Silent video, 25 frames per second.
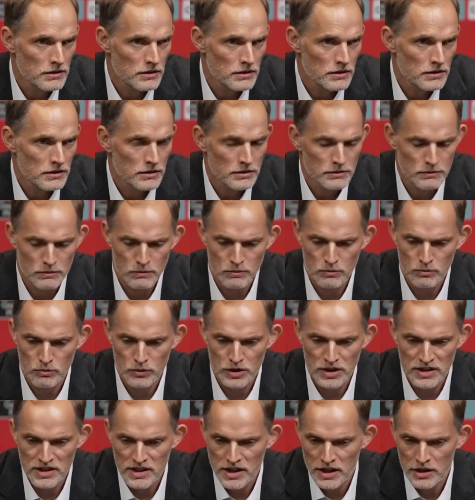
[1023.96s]
the, um,
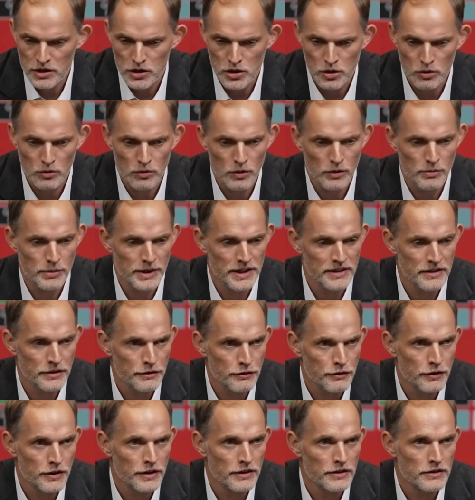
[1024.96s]
the schedule will be
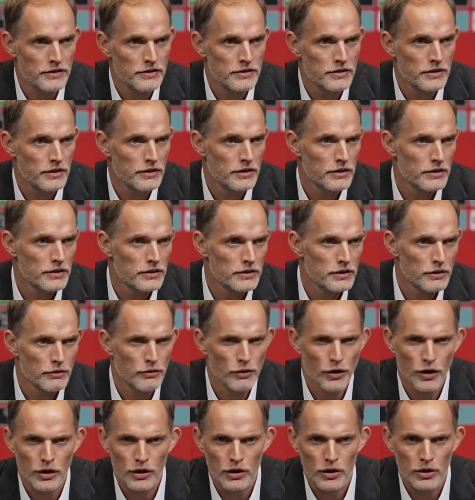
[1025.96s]
different. The the
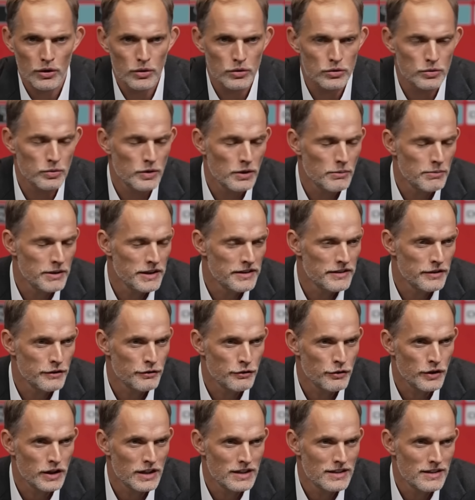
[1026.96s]
workload will be
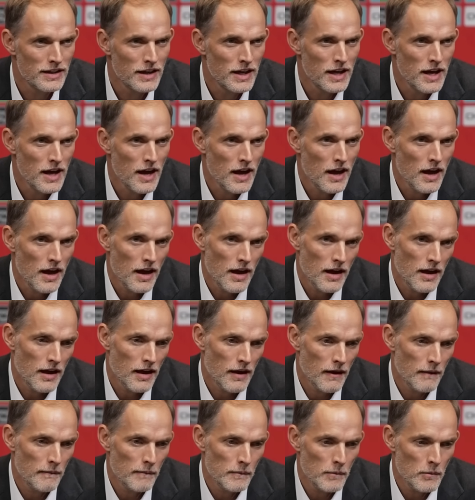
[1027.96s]
different.
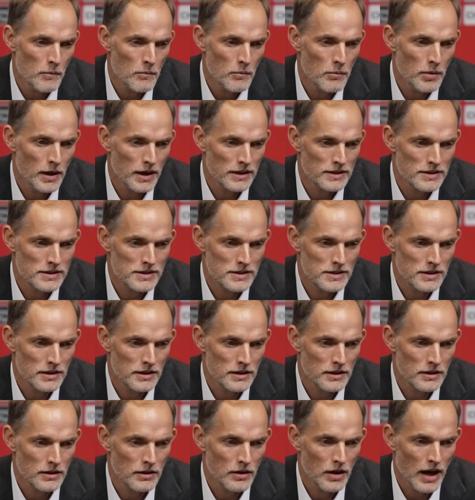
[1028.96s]
Um, but
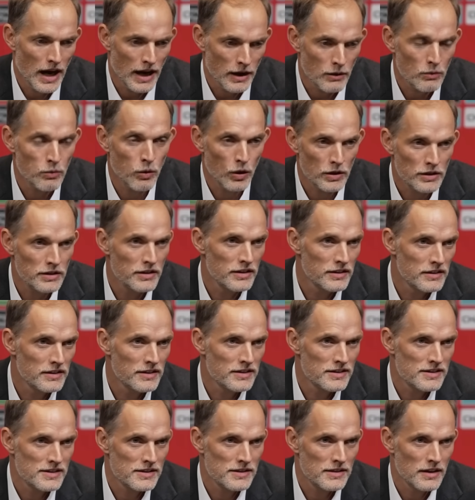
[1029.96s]
uh, I wanted
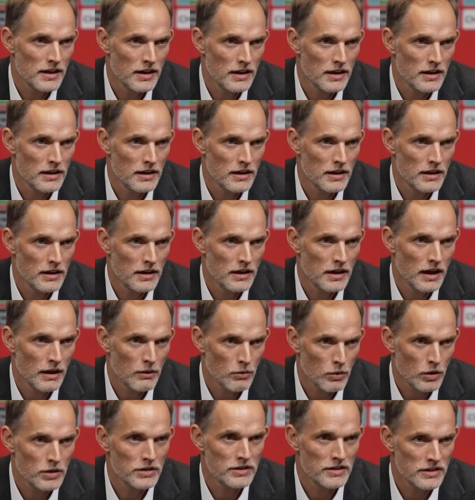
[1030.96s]
this. Uh, I
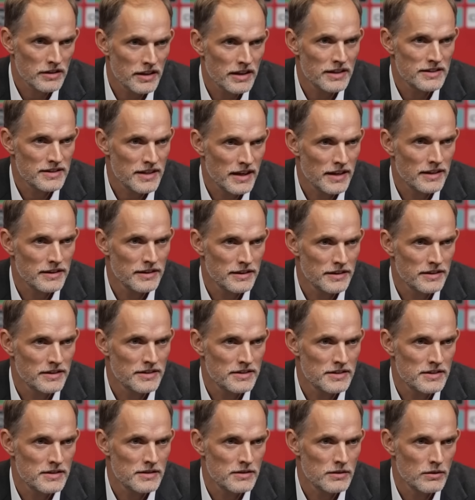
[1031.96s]
wanted exactly
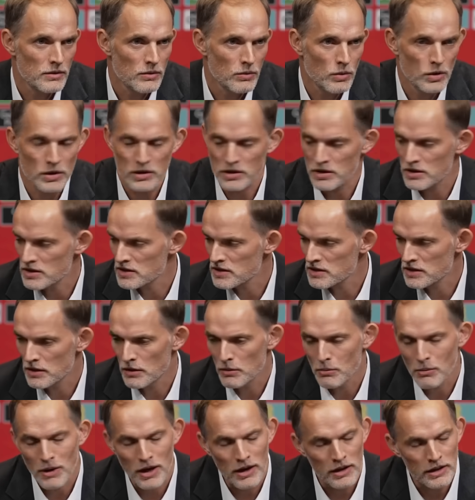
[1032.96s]
this. Once uh,
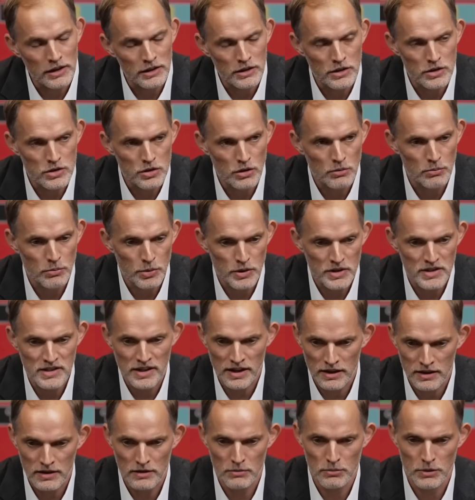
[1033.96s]
Mark and John
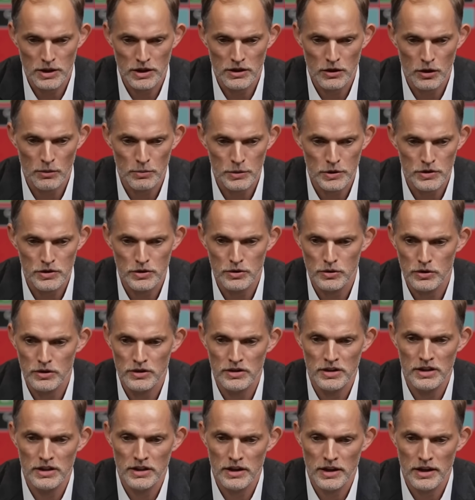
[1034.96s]
presented me the
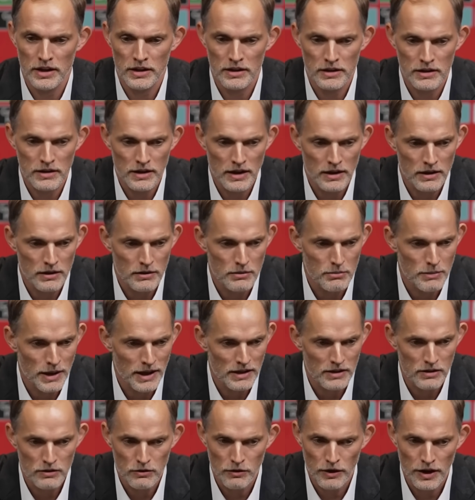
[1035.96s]
opportunity and and
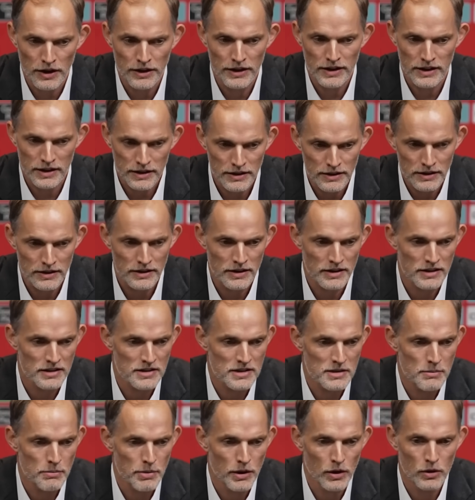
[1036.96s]
made it very clear that
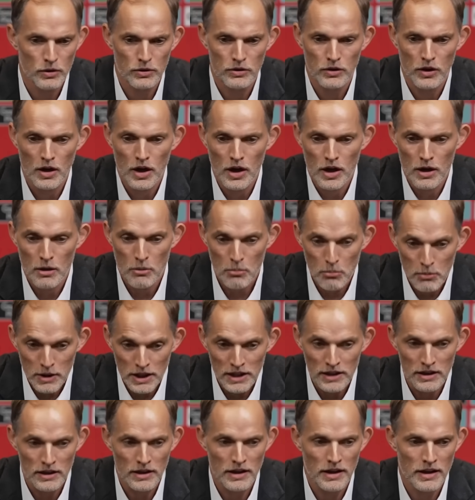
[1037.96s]
it's about
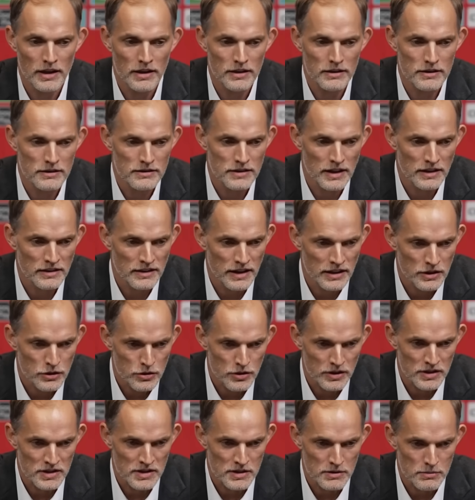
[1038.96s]
me and that they
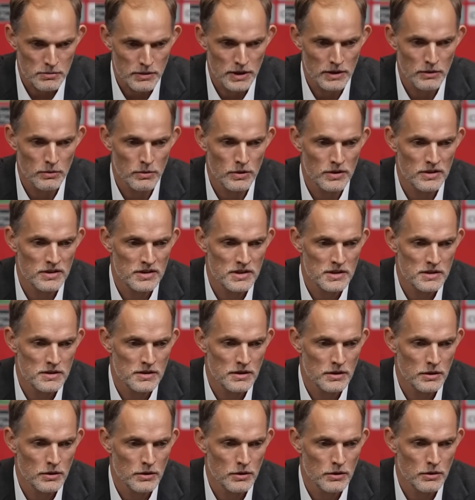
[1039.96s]
trust me with this
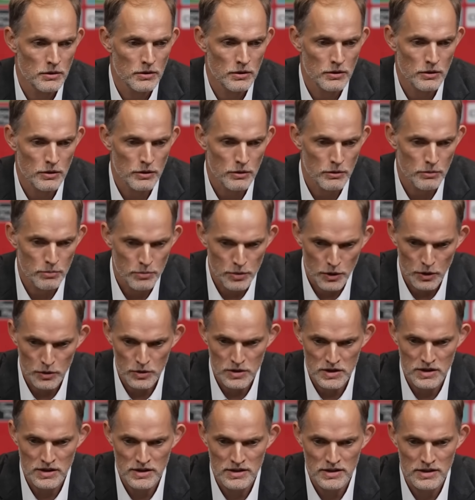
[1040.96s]
uh, uh,
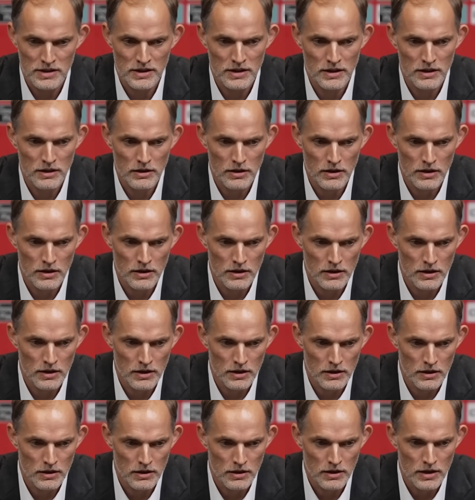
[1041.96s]
process in in
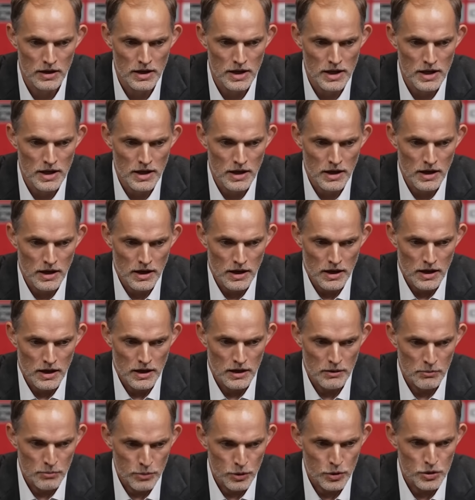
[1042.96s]
in
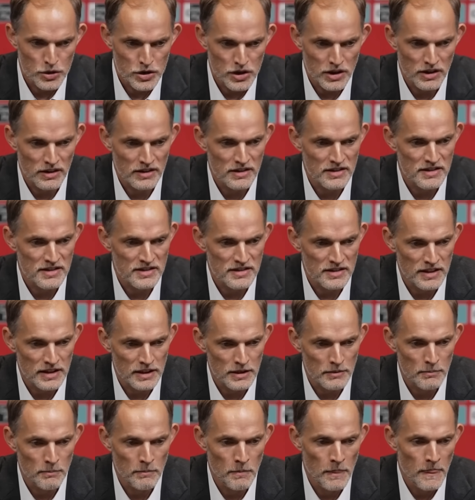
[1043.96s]
in pushing this
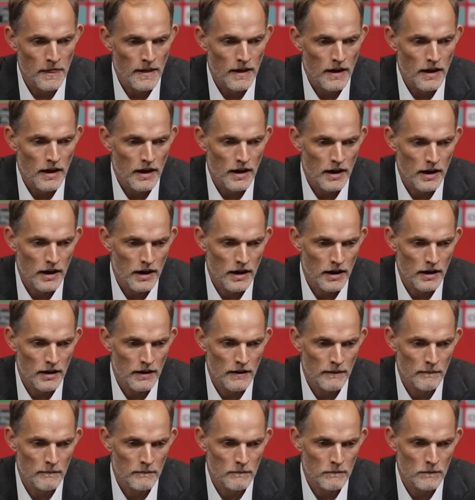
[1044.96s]
team.
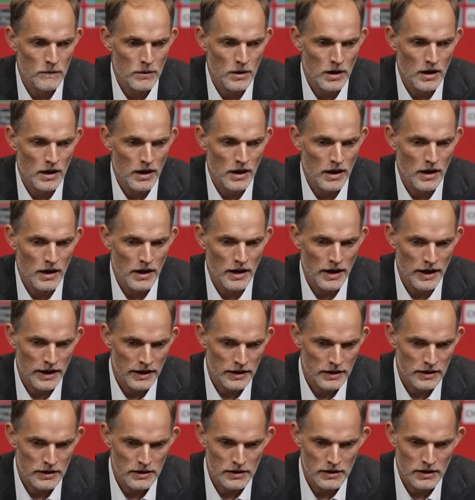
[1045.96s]
Um,
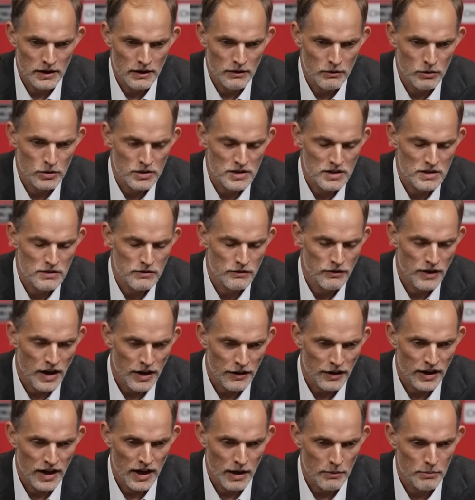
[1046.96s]
I, I was
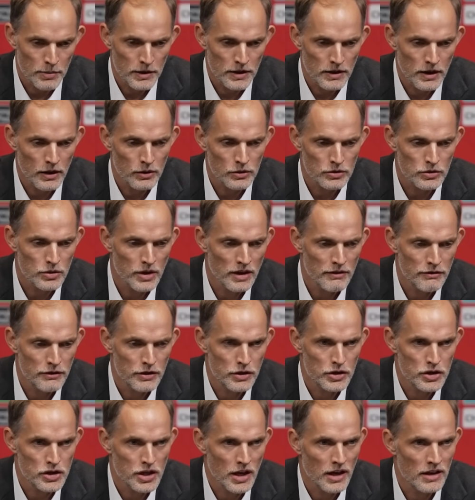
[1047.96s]
very happy now to have
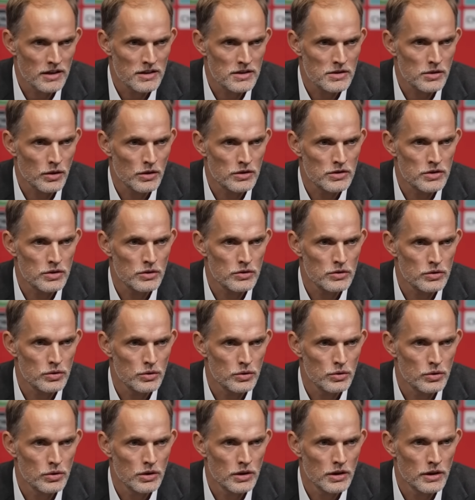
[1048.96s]
the chance also
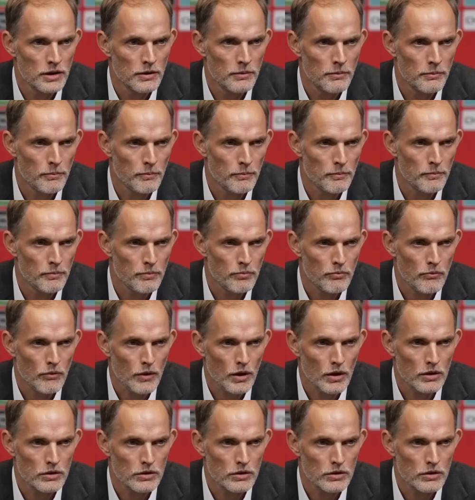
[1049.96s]
to um,